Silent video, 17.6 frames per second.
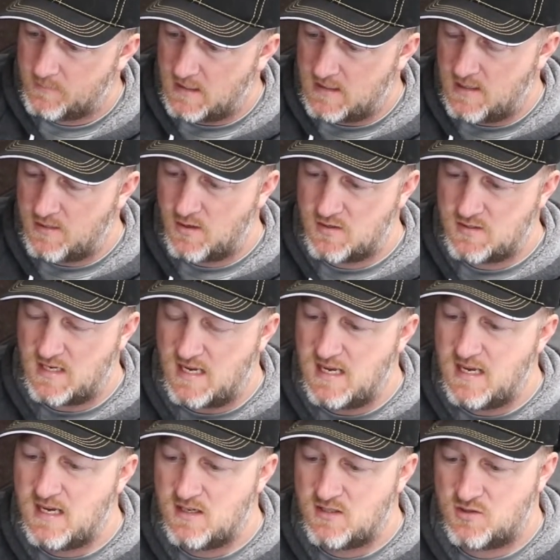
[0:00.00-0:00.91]
And then there's a
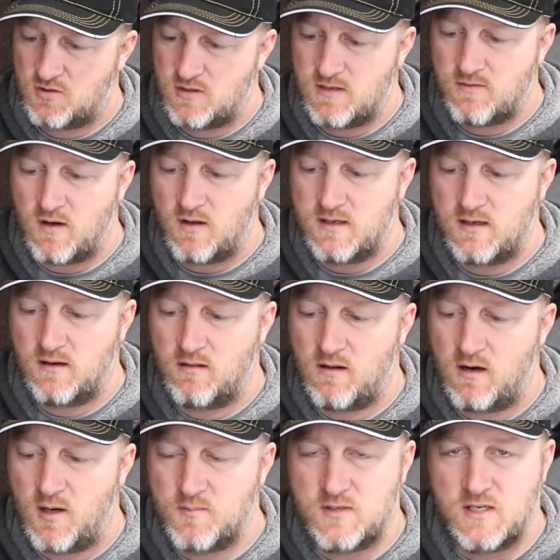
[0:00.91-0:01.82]
history of all your
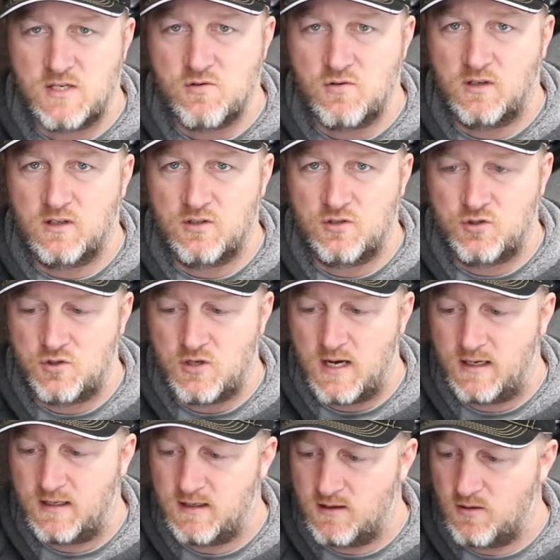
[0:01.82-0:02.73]
alarms that you can
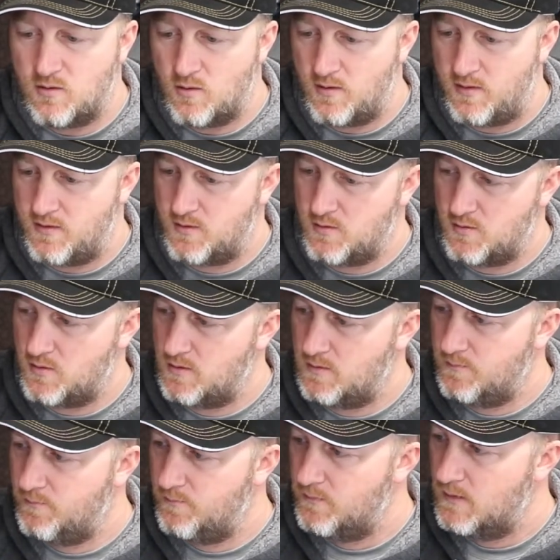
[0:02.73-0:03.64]
check and go through.